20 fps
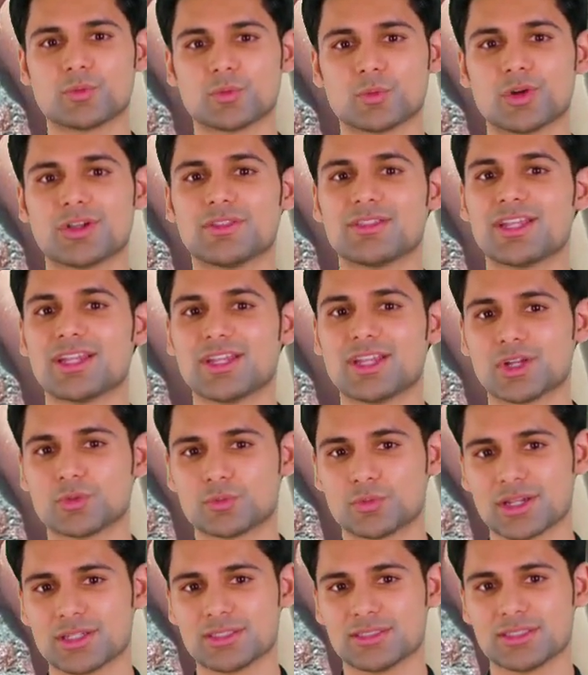One
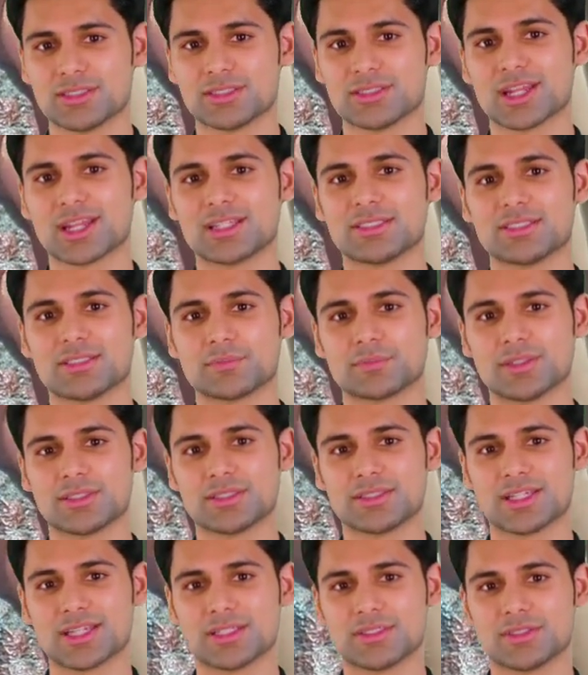meteoriticist
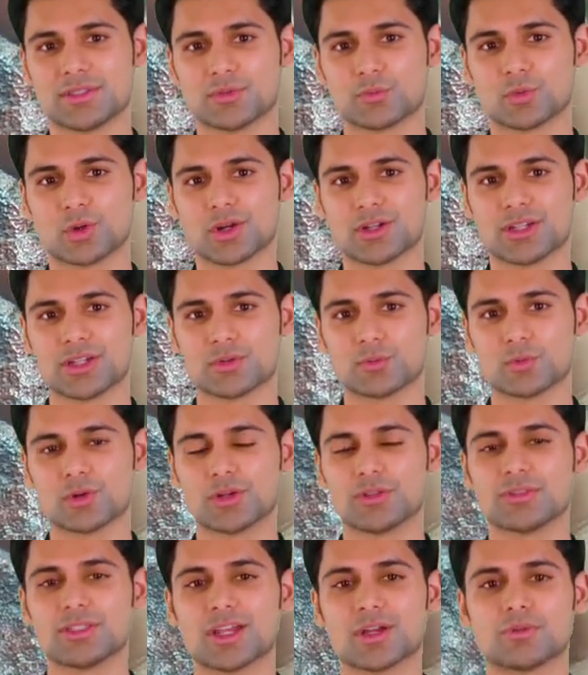estimates less than one in
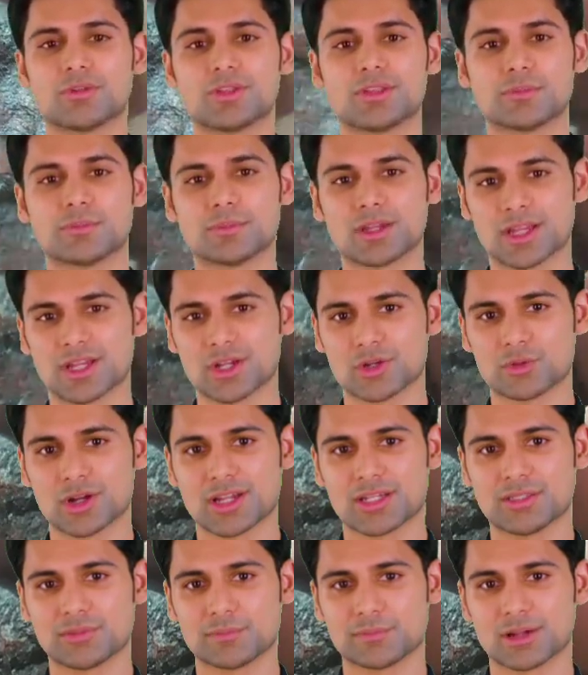one thousand
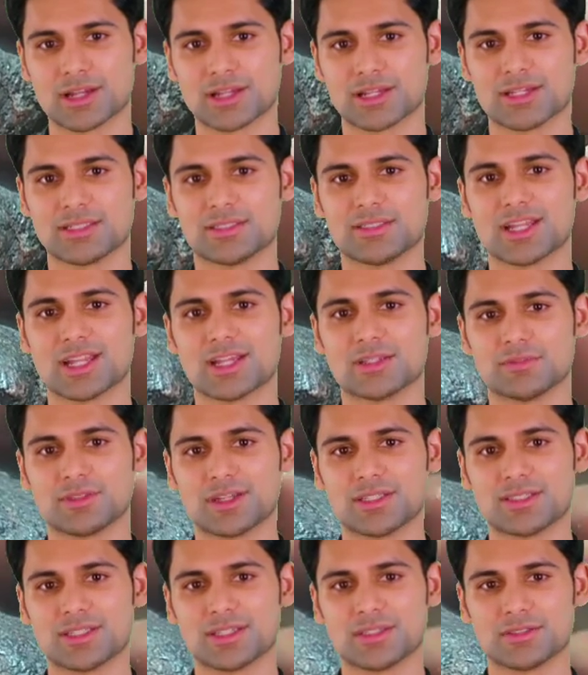meteorites might contain
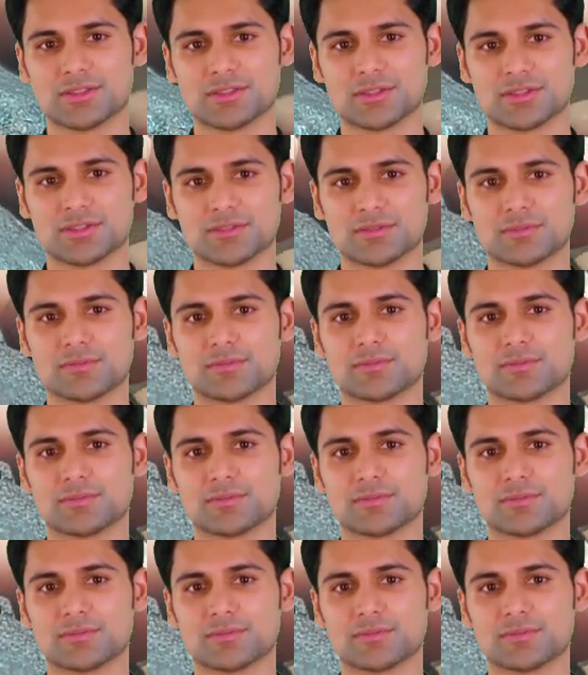vesicles.